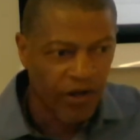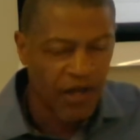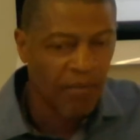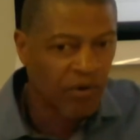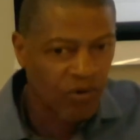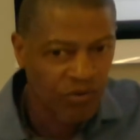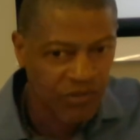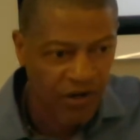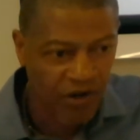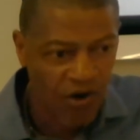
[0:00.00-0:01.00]
chemicals
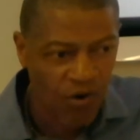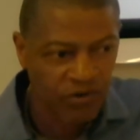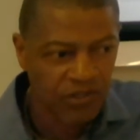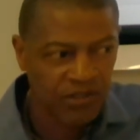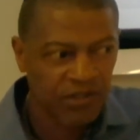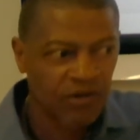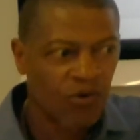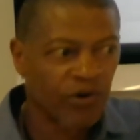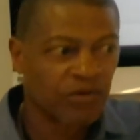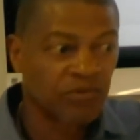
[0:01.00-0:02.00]
that are causing the
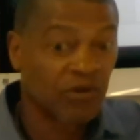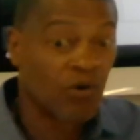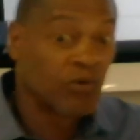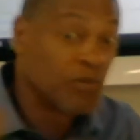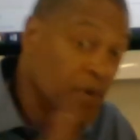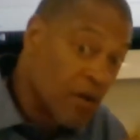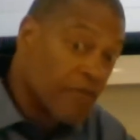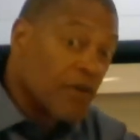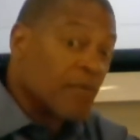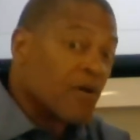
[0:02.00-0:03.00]
organs to go to being a
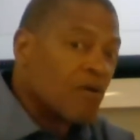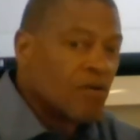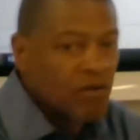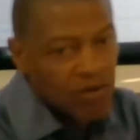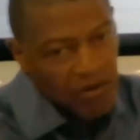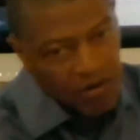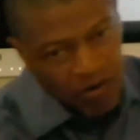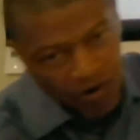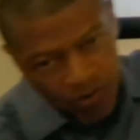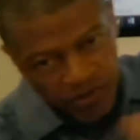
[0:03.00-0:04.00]
female
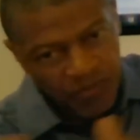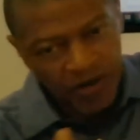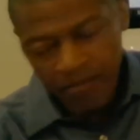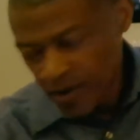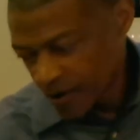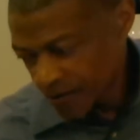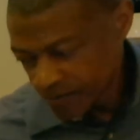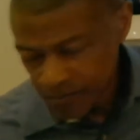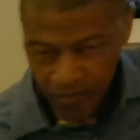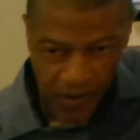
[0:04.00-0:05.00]
or going to be a male.
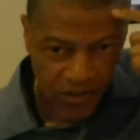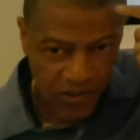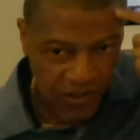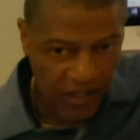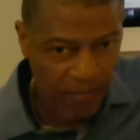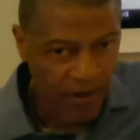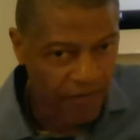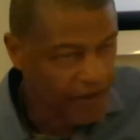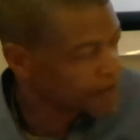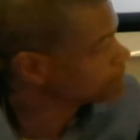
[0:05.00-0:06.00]
Just thinking about
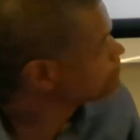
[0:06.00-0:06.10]
that.